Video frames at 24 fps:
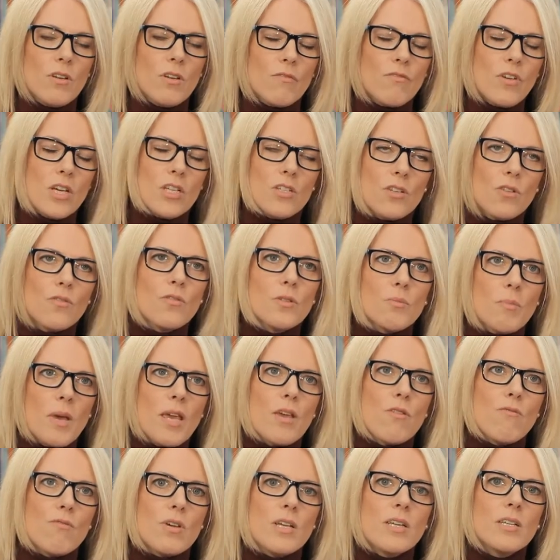verse novels
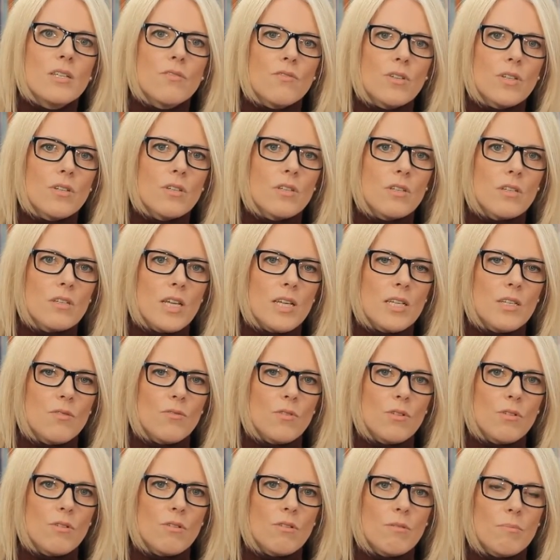make readers feel
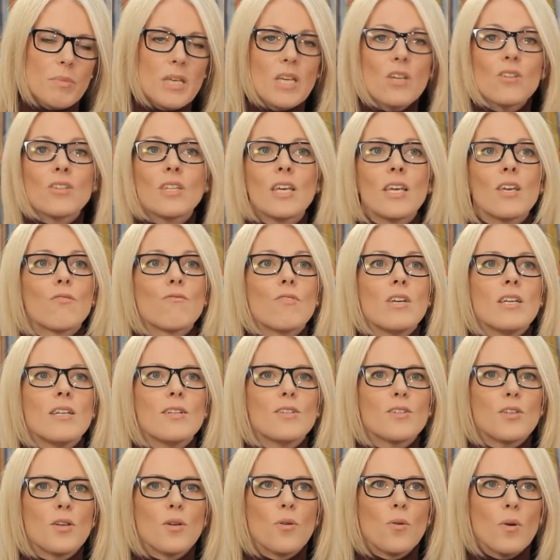successful because they can read
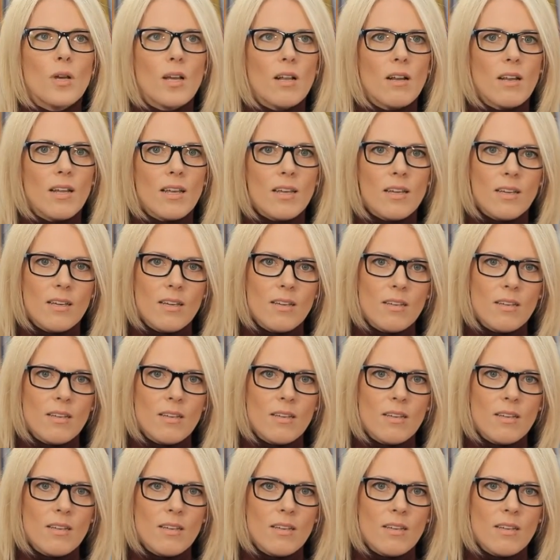it so quickly.